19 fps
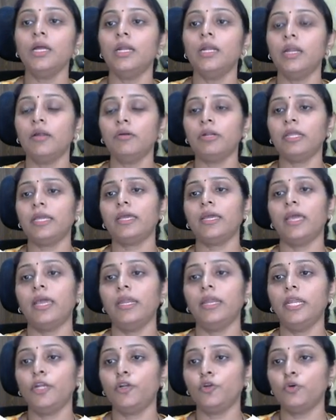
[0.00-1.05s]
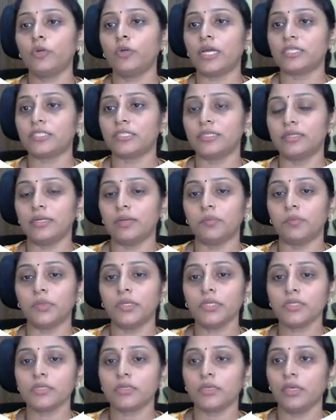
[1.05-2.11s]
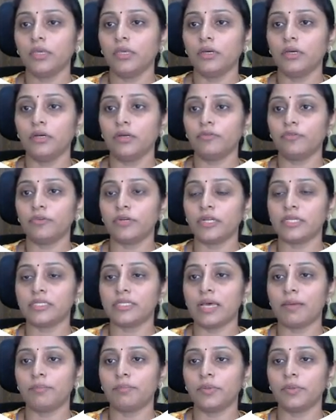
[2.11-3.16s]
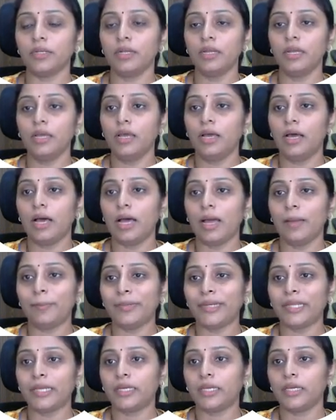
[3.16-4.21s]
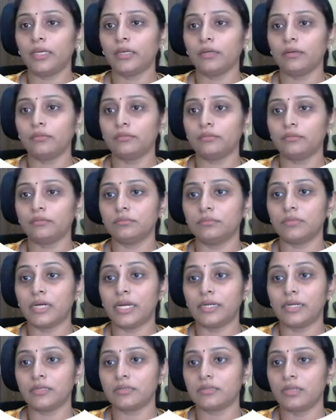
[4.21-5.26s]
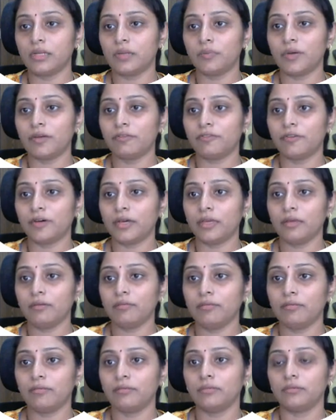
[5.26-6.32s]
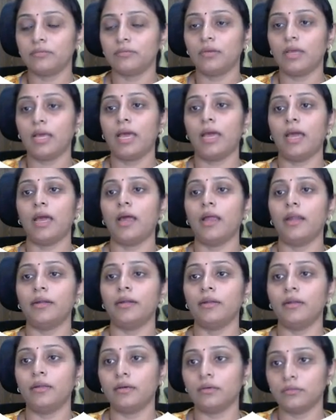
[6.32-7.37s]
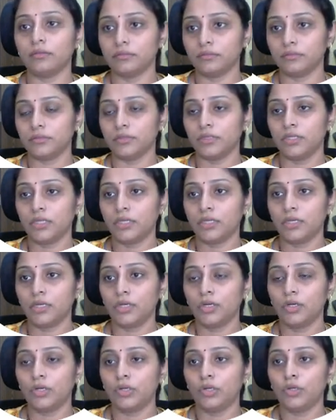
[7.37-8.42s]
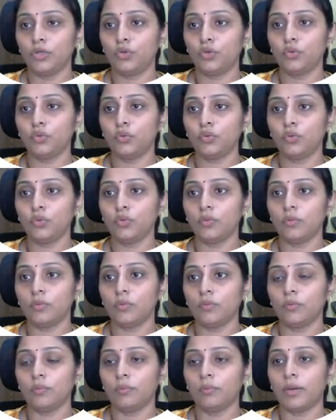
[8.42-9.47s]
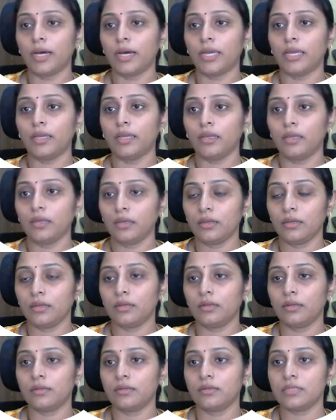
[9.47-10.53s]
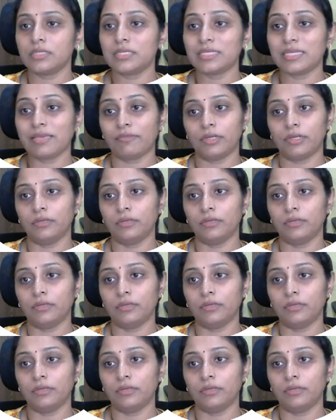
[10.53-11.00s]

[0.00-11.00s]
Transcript: Now take any two rational numbers. Here, for example, I am taking minus 3 by 5 and 2 by 7,